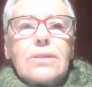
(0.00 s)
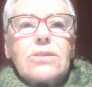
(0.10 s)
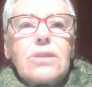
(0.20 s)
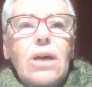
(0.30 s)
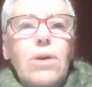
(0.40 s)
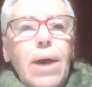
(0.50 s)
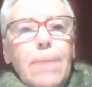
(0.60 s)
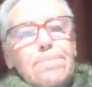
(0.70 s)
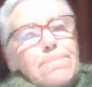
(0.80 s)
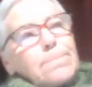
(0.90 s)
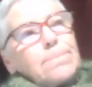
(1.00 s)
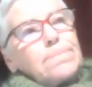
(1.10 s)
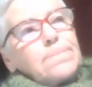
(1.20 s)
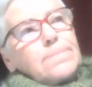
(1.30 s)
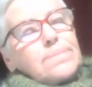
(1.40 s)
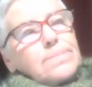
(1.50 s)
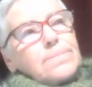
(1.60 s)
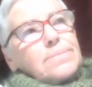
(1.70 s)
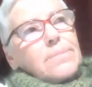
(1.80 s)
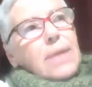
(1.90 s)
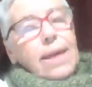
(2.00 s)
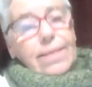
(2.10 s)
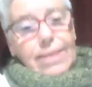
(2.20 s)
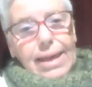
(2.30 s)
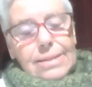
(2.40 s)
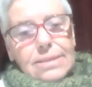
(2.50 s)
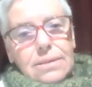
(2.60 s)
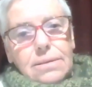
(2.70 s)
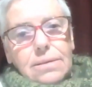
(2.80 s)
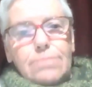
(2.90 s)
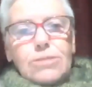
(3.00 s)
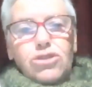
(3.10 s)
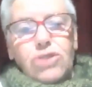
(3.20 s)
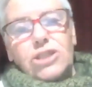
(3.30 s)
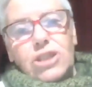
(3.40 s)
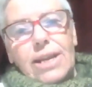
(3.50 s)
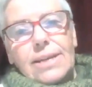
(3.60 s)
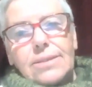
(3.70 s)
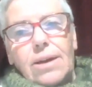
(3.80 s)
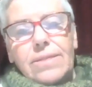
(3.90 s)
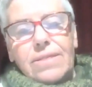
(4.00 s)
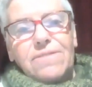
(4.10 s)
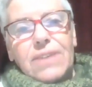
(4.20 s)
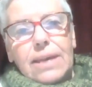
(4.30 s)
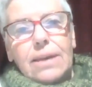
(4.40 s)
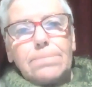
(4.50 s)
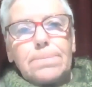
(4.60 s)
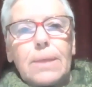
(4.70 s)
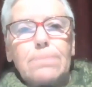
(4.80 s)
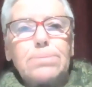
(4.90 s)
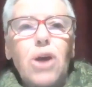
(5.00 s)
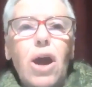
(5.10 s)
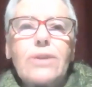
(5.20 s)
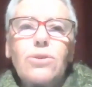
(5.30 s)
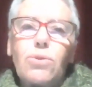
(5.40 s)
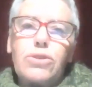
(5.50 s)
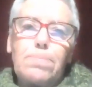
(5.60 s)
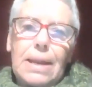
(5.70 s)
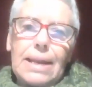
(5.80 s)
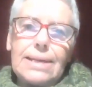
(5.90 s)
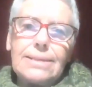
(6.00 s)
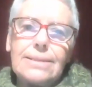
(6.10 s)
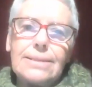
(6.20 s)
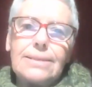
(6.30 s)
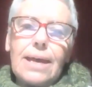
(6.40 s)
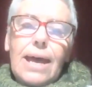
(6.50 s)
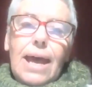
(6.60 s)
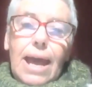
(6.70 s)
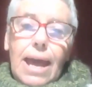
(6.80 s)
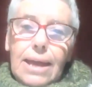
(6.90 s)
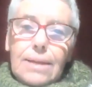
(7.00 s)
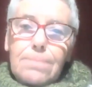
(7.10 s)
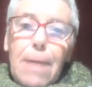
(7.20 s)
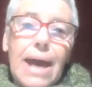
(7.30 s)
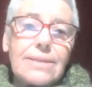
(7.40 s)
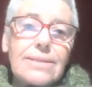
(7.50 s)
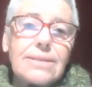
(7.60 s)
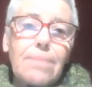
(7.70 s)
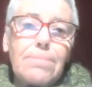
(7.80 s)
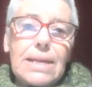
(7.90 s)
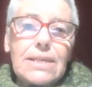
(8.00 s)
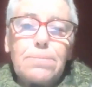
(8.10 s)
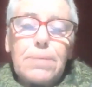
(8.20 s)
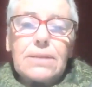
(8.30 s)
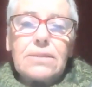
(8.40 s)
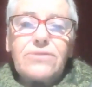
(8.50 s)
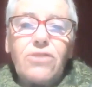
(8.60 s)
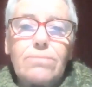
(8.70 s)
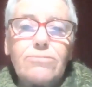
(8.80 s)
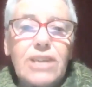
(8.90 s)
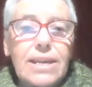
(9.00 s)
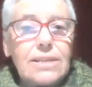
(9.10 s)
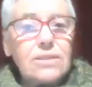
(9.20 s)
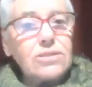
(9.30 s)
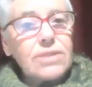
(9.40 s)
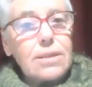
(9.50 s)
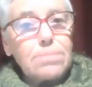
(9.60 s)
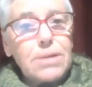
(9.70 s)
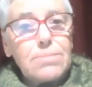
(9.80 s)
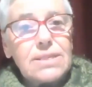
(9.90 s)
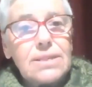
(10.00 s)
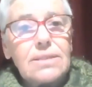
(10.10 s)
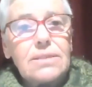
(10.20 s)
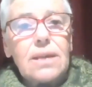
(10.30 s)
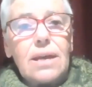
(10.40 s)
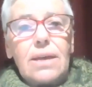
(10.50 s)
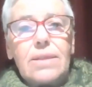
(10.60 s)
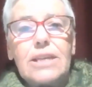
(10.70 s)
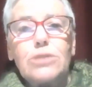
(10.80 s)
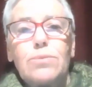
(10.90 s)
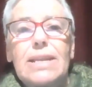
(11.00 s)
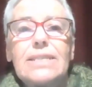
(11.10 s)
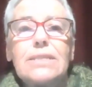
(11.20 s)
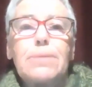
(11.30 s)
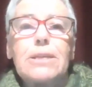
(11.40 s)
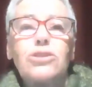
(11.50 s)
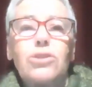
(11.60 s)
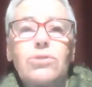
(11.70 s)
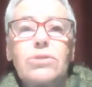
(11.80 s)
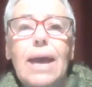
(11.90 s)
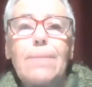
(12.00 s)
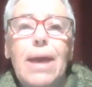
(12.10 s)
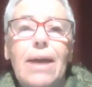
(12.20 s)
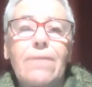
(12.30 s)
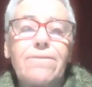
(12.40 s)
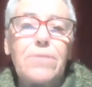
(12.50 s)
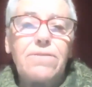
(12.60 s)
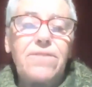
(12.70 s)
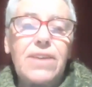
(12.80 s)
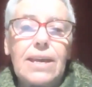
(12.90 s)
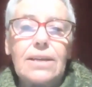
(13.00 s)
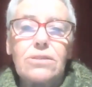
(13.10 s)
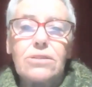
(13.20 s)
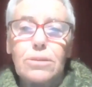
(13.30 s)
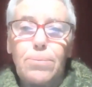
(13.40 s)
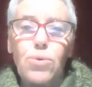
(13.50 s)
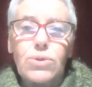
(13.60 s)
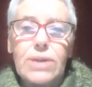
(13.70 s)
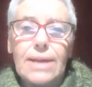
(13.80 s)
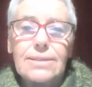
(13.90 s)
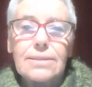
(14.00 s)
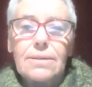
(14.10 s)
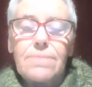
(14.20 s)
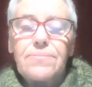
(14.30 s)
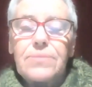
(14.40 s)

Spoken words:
So at that demonstration outside the fair, Pride called the police and barred some lesbians from re-entering the premises. These were lesbians who had come out from the fair to support us.